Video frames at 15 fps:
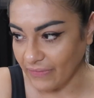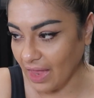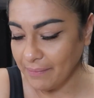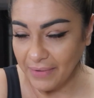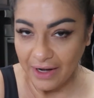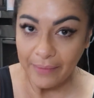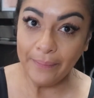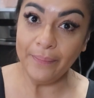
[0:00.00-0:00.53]
I'm
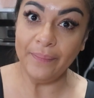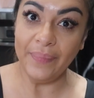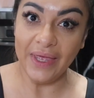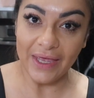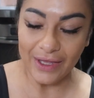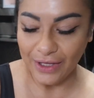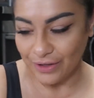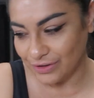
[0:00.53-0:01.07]
not a
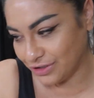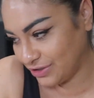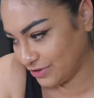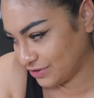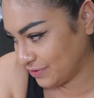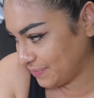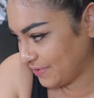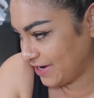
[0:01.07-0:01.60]
big, huge
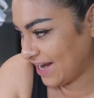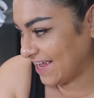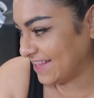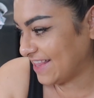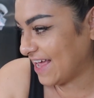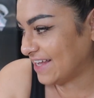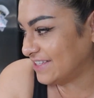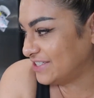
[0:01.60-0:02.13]
YouTuber like
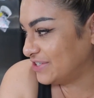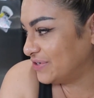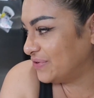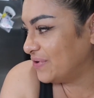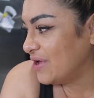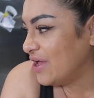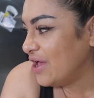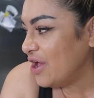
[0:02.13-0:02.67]
that
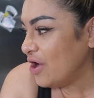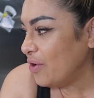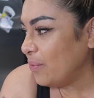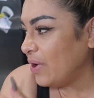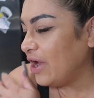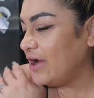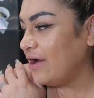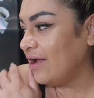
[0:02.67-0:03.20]
too,
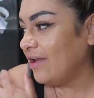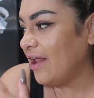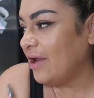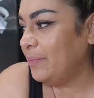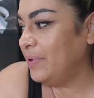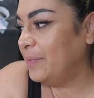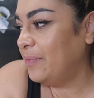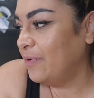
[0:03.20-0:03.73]
where a lot
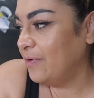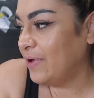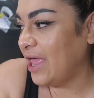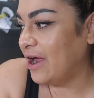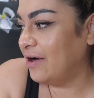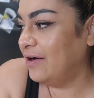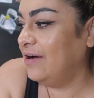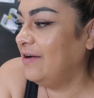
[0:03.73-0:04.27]
of people
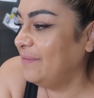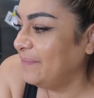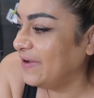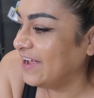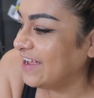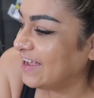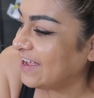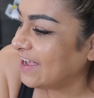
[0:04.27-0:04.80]
care.
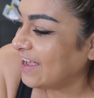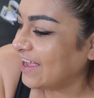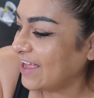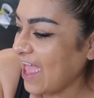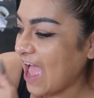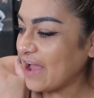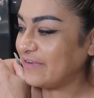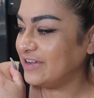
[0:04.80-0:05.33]
But
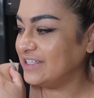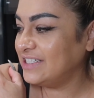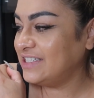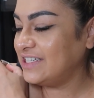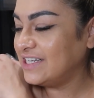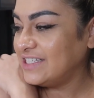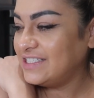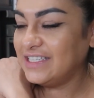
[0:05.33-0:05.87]
I was
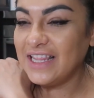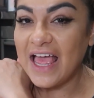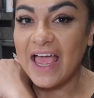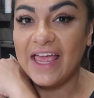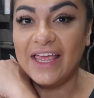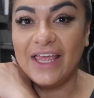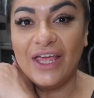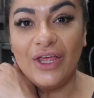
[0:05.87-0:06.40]
just
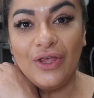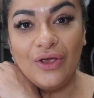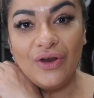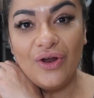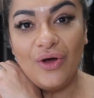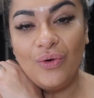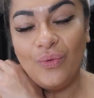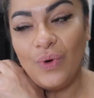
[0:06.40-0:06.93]
like, you
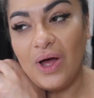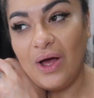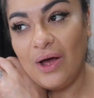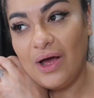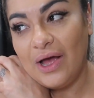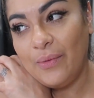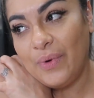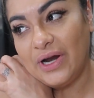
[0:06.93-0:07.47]
know,
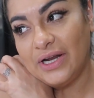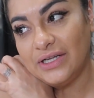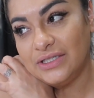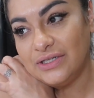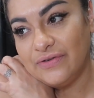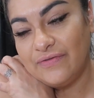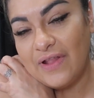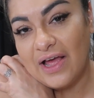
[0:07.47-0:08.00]
I wanted
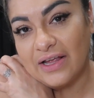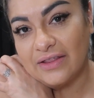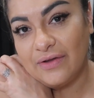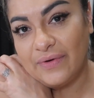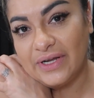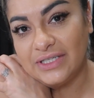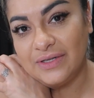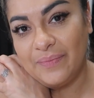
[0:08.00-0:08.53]
to vlog the
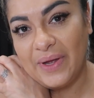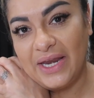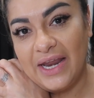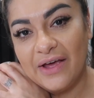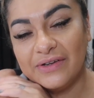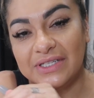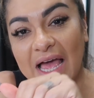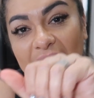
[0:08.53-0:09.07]
rest of my
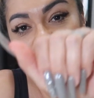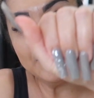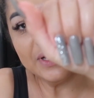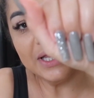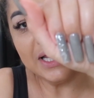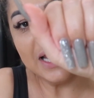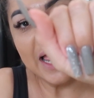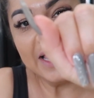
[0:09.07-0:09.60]
nails. I
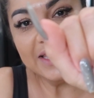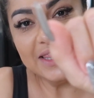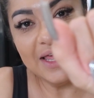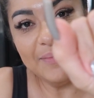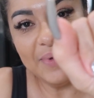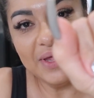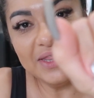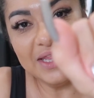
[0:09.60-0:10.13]
really like
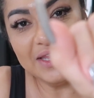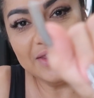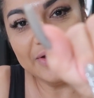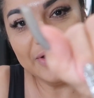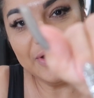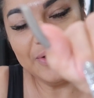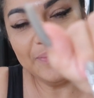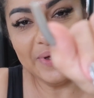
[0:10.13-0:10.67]
them. I think they're cute.